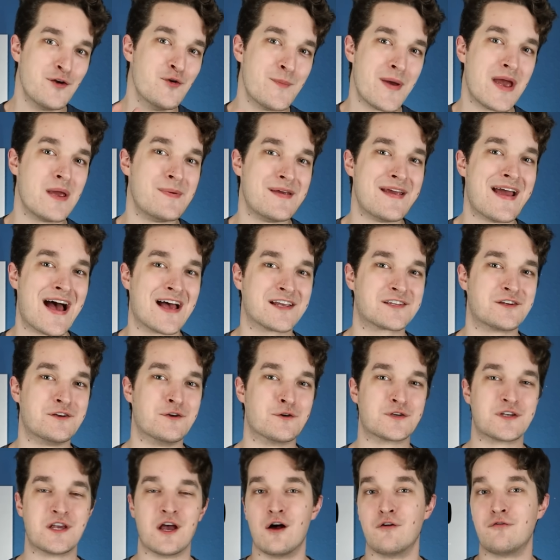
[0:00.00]
you may be asking
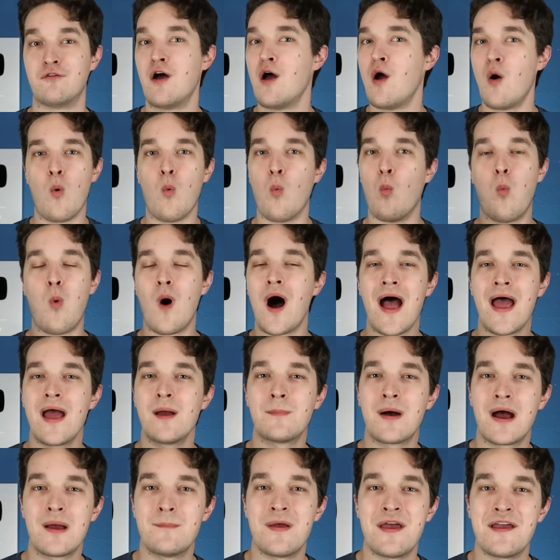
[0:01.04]
yourself, why
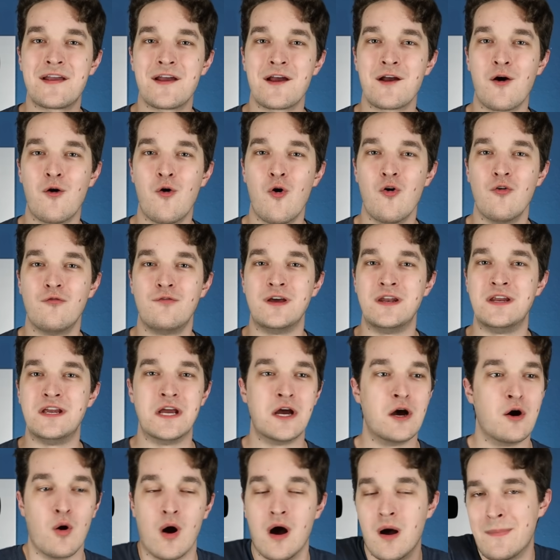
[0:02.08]
am I making a whole
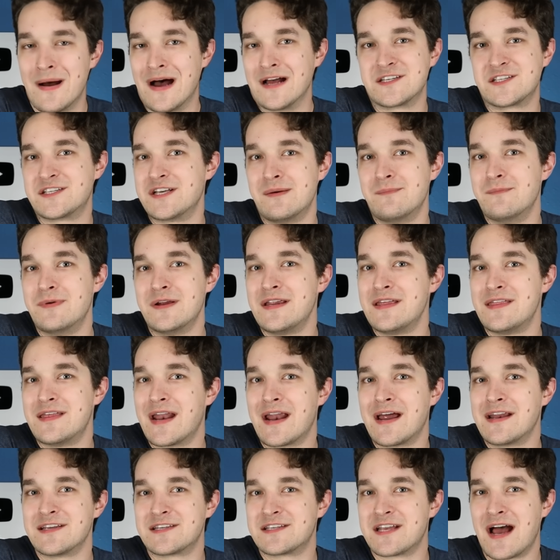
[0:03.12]
video about somebody
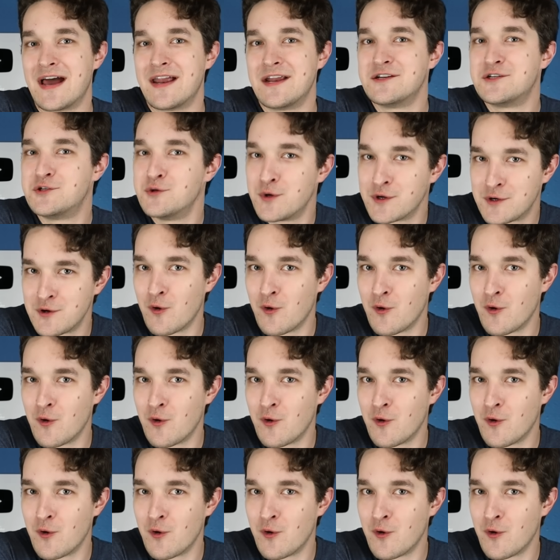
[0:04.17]
that I decided to